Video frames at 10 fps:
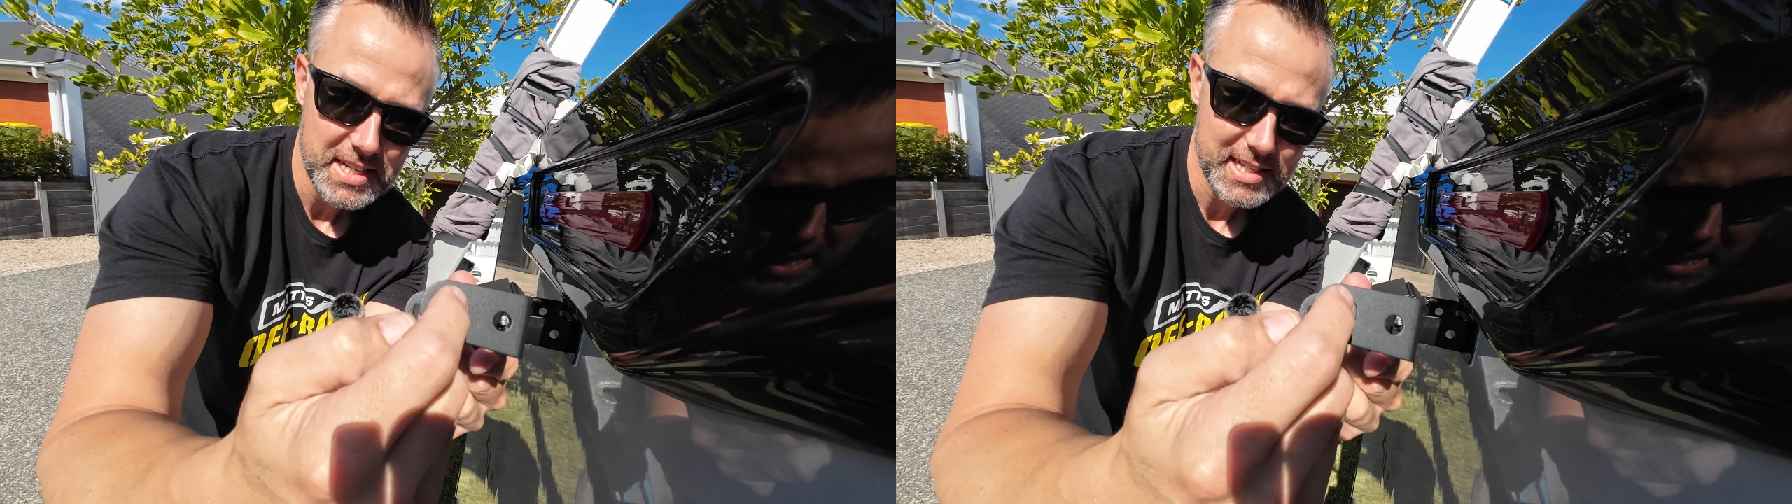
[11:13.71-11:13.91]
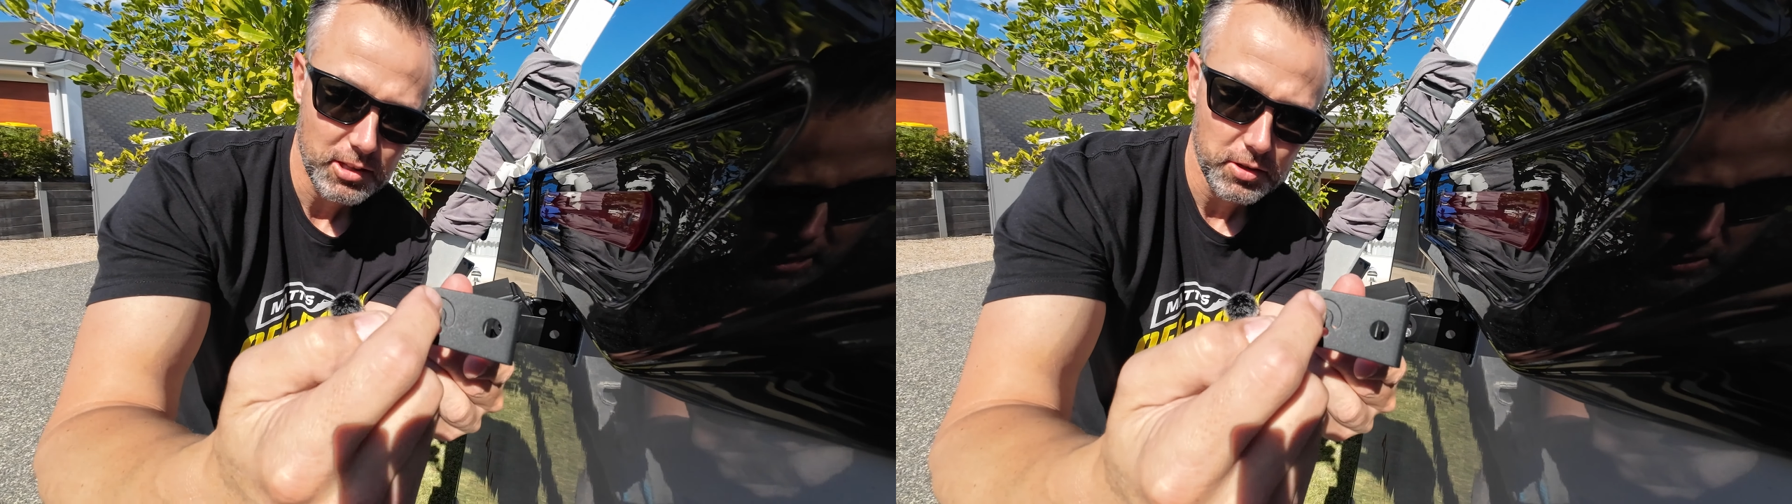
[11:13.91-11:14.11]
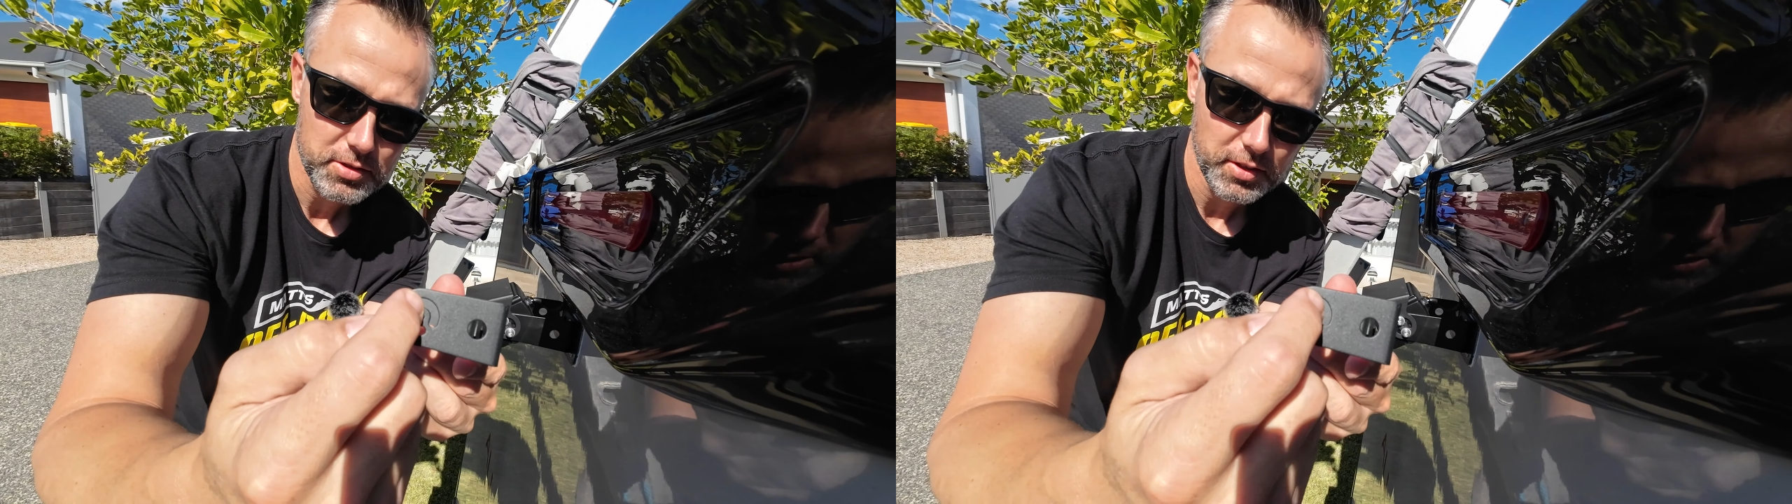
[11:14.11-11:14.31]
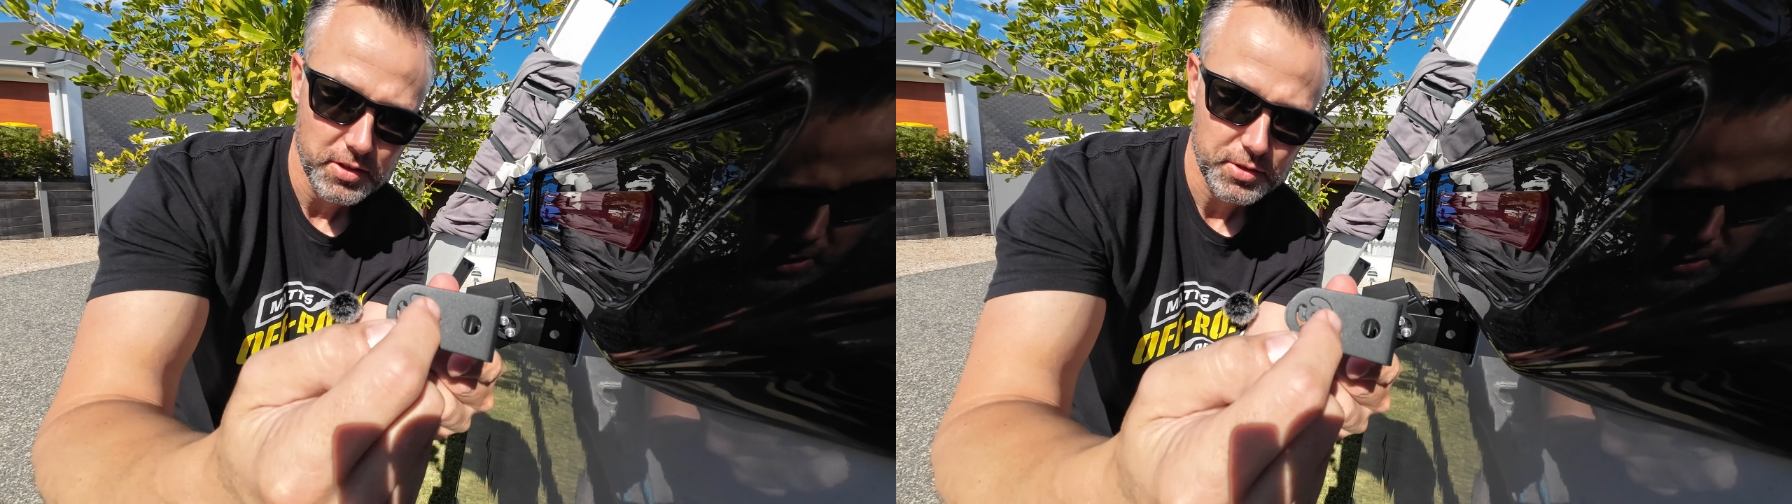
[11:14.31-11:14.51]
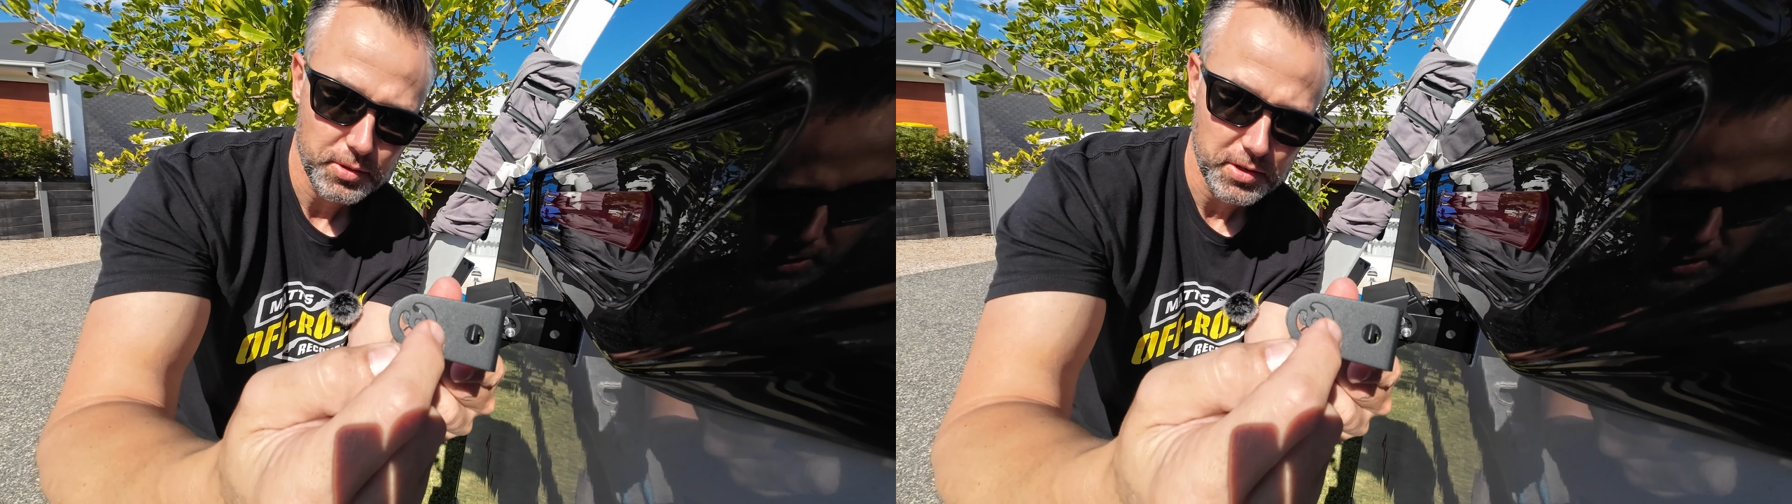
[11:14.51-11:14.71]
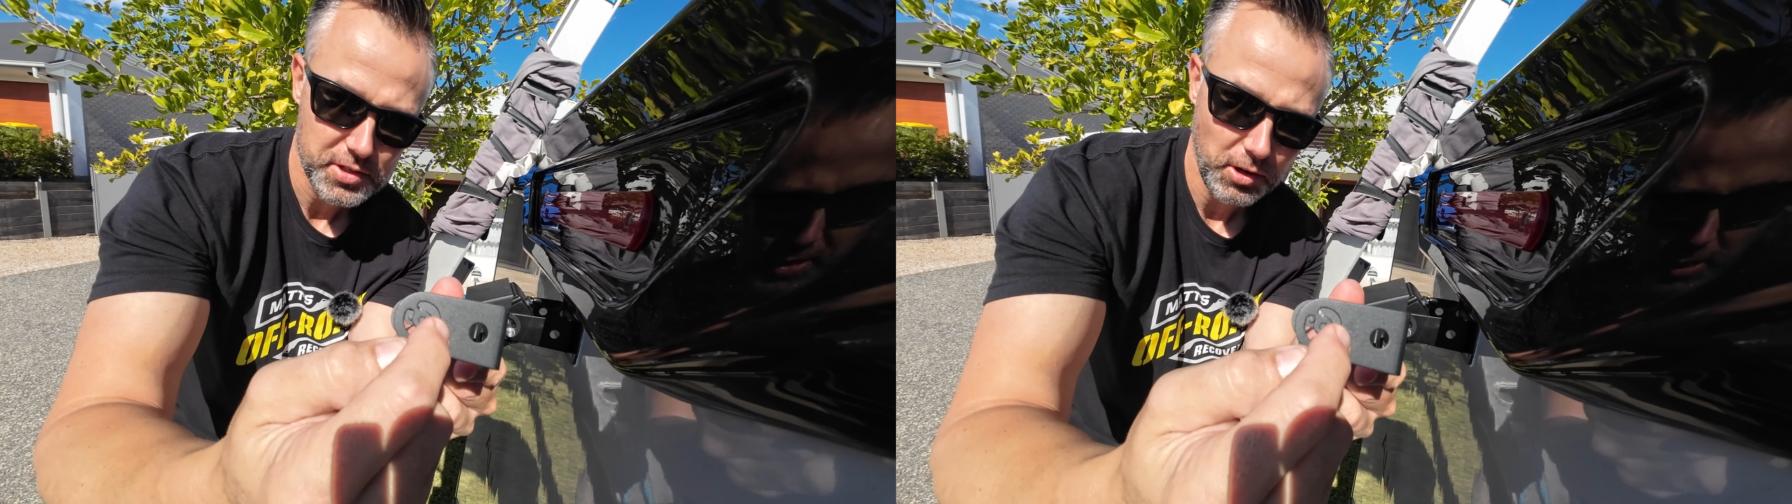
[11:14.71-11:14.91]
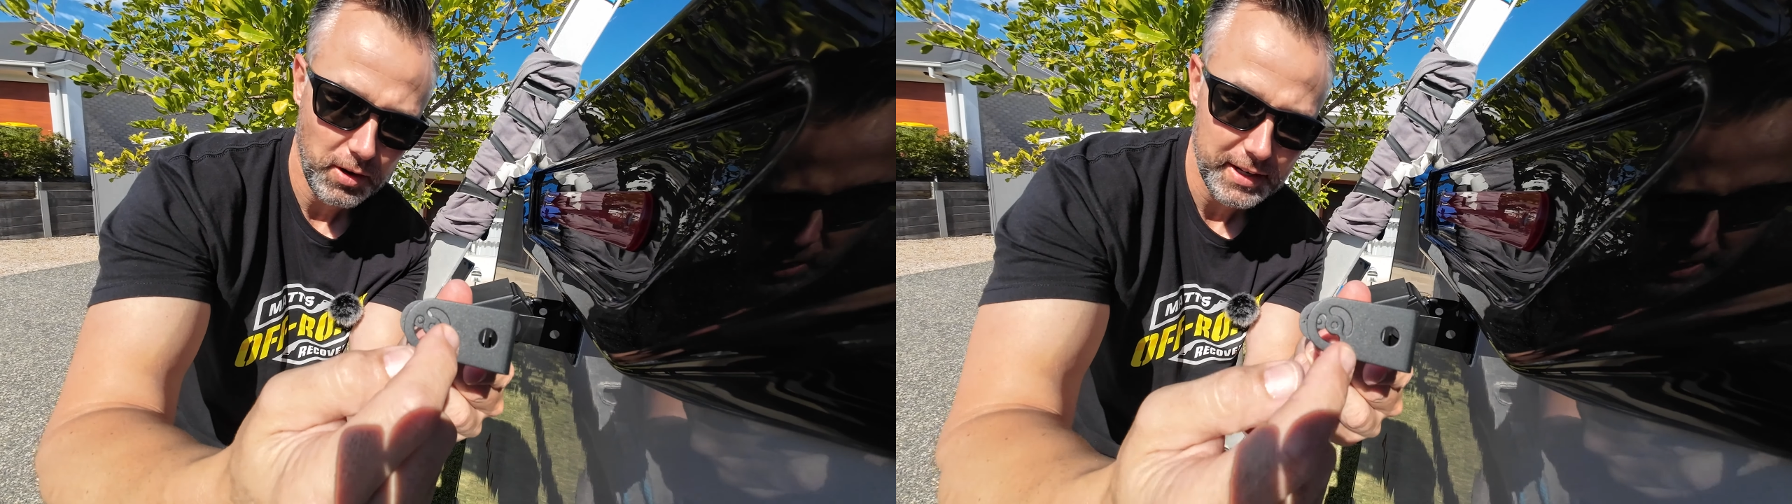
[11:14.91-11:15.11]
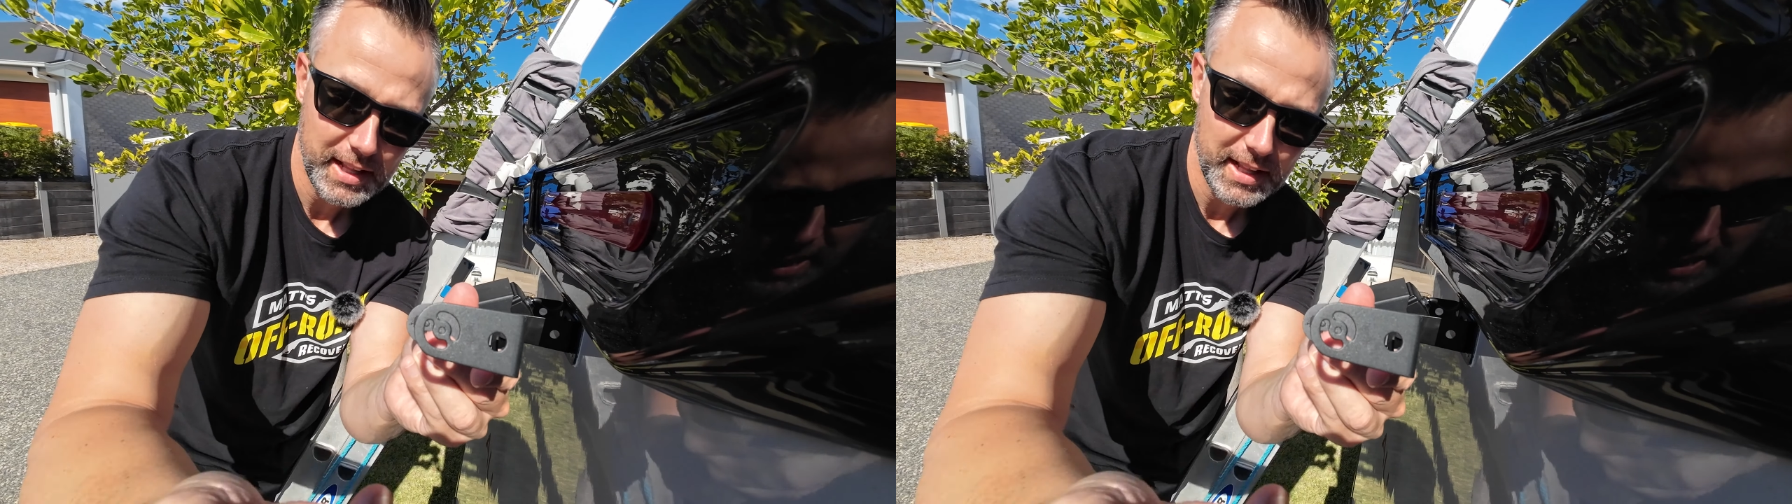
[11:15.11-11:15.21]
slots on the sort of side.